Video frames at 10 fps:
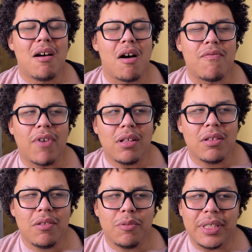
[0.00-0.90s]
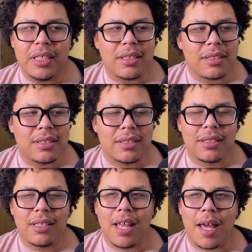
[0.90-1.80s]
of all of the books
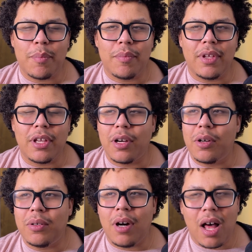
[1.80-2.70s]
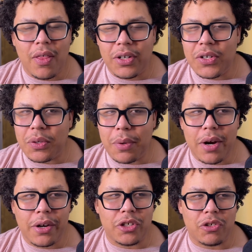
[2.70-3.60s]
that, you know, authors are
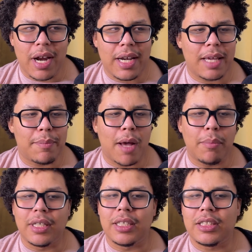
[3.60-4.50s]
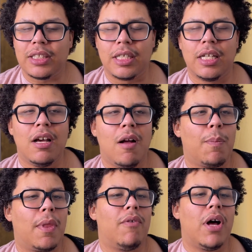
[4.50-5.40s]
out here trying to get published, and
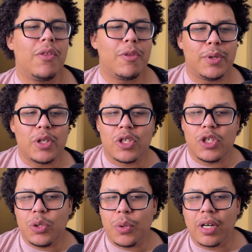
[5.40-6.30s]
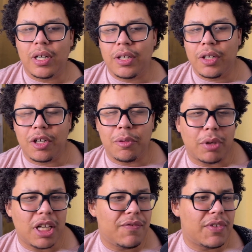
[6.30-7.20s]
of all the books that you are going to
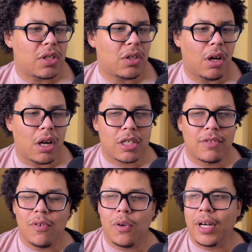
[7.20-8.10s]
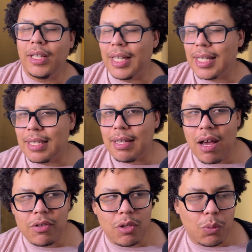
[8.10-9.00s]
print physical arcs for and like send out
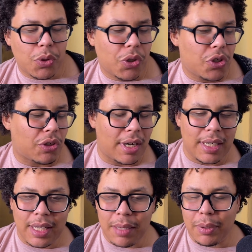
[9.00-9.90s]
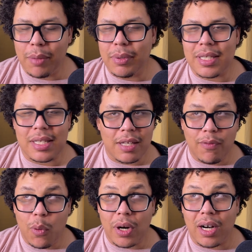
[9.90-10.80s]
into the world trying to get publicity
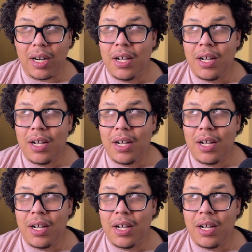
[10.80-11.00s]
for,